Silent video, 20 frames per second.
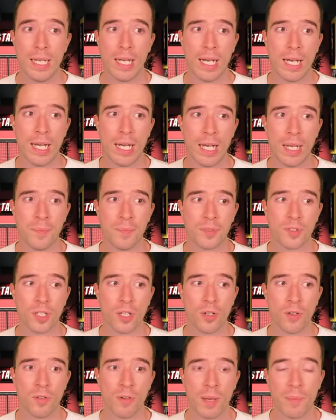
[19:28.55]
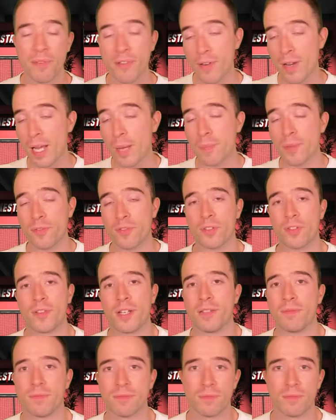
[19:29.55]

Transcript: So I'm very happy for Sven.